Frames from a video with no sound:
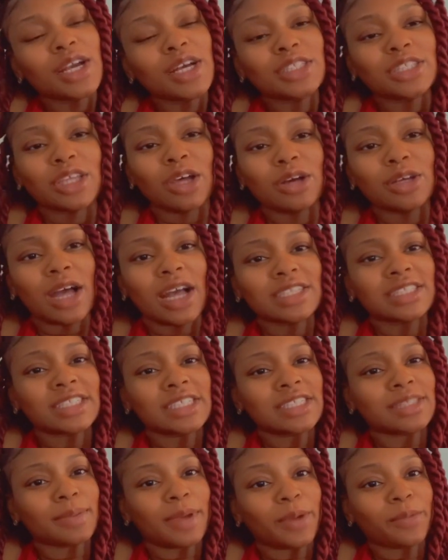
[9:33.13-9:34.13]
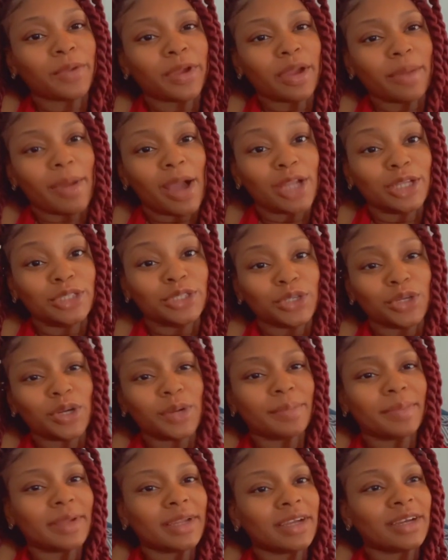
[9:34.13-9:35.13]
So I see somebody ringing my
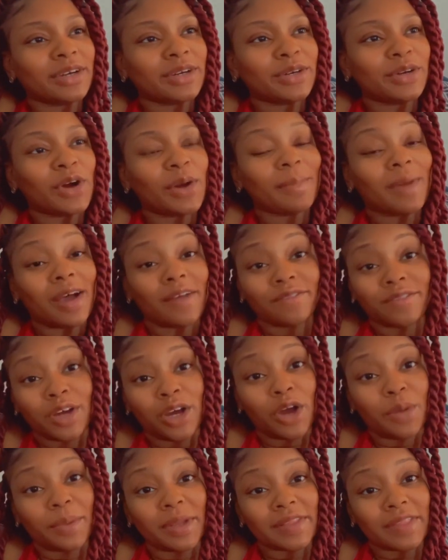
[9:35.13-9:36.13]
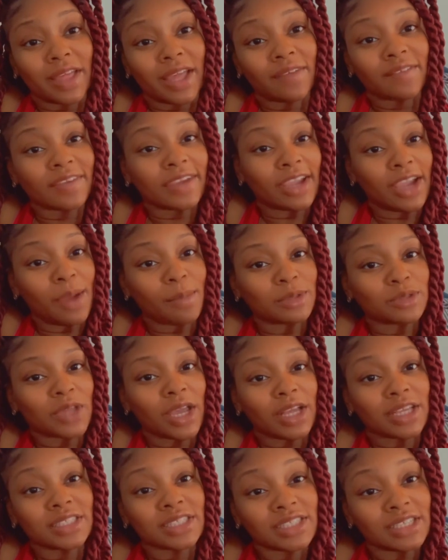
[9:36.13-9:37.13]
doorbell on my phone because I have a camera so
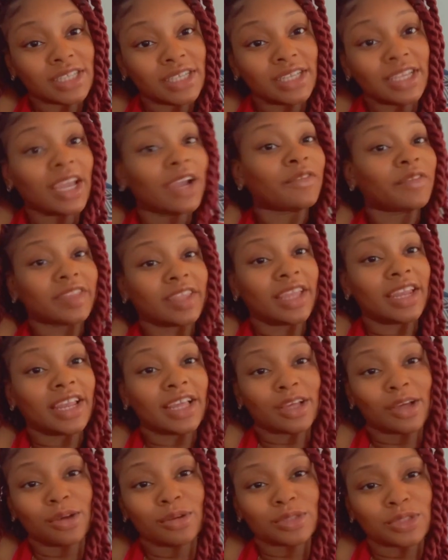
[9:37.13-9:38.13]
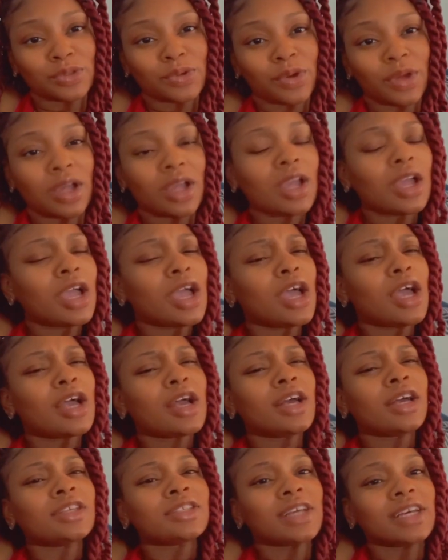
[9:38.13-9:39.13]
I can see everything that goes on.
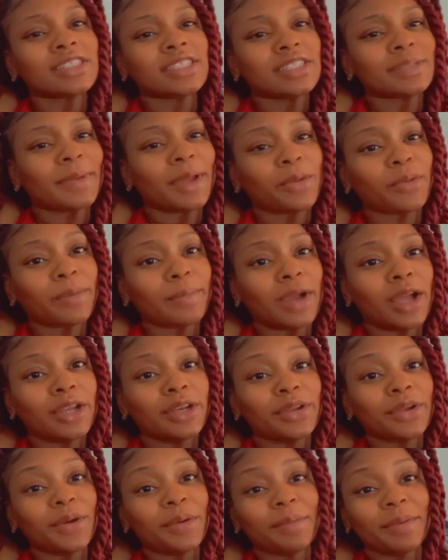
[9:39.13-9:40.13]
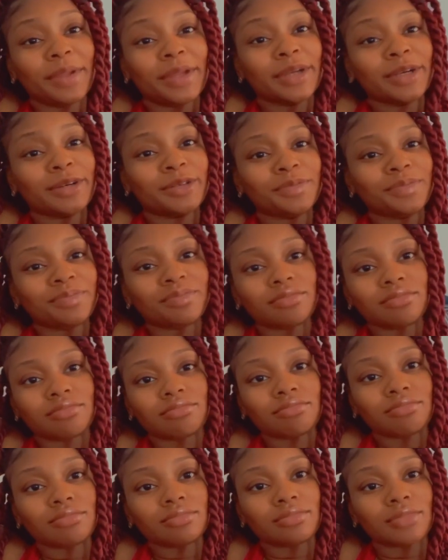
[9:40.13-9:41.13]
So I see somebody ring my doorbell.
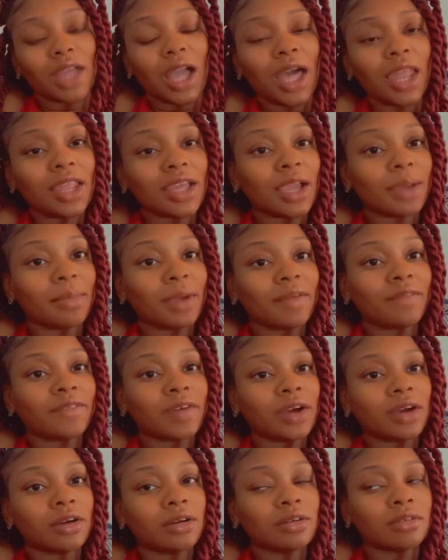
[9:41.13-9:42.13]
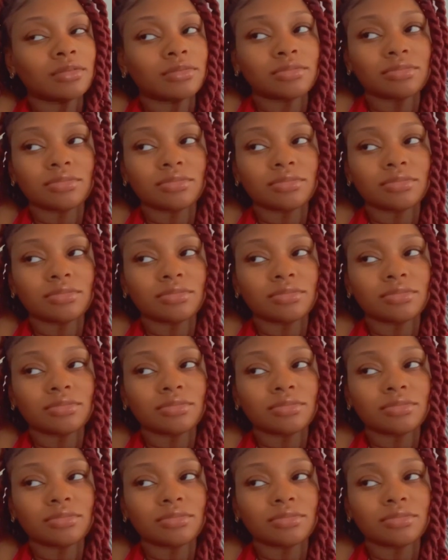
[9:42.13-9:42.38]
I look at my phone